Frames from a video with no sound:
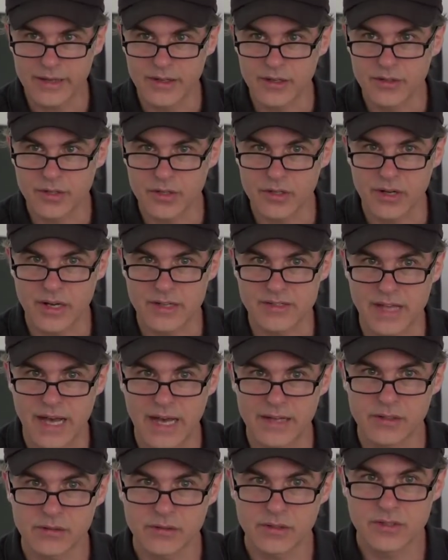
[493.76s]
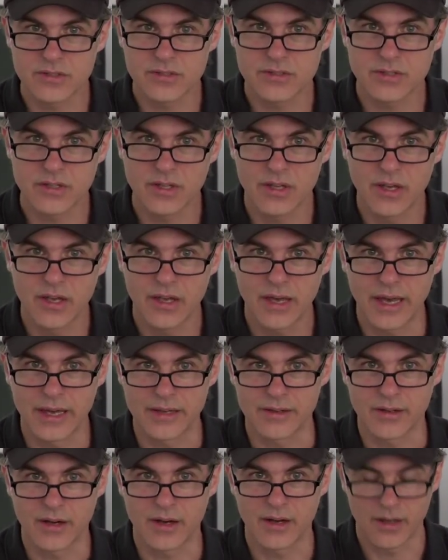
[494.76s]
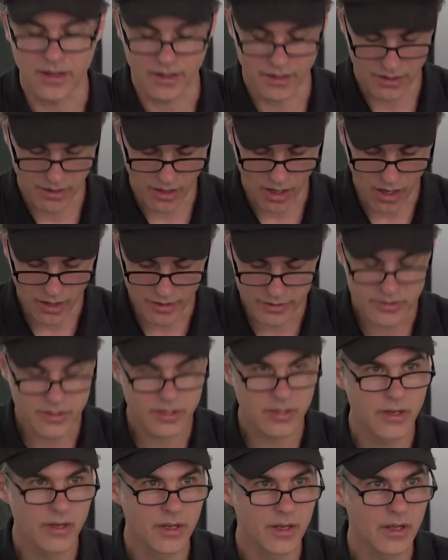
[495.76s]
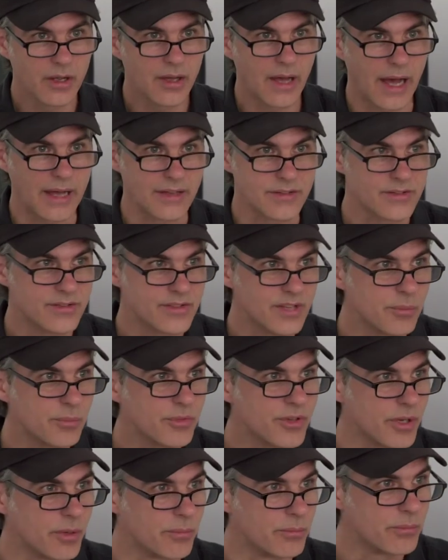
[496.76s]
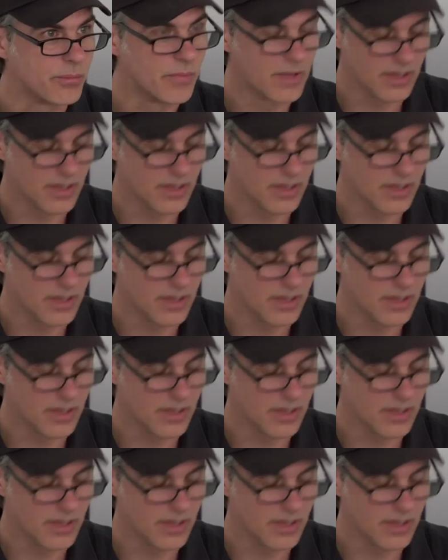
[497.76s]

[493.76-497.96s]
editor as analyst and art as symptom,